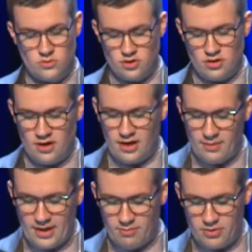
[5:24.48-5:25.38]
Sure, I'm
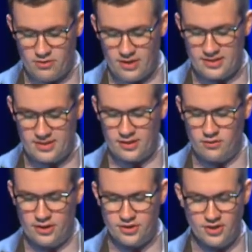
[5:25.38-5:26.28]
happy you asked that
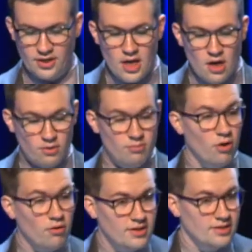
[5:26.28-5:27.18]
question. We
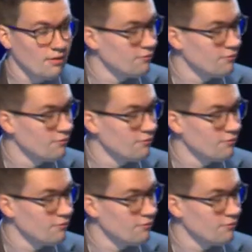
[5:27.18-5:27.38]
broke it down